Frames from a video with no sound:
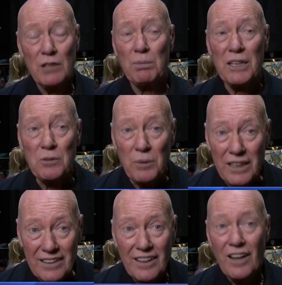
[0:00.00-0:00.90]

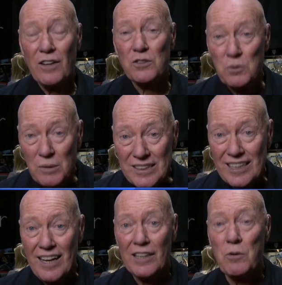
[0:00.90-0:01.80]
between a Swiss
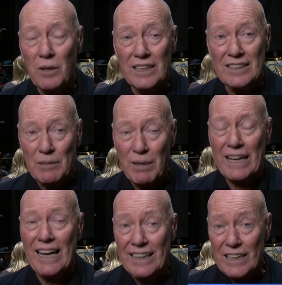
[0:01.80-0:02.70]
high quality
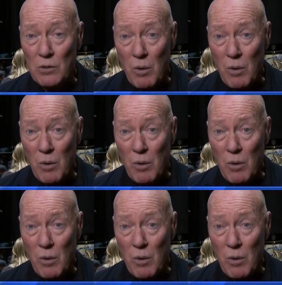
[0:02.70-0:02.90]
mechanical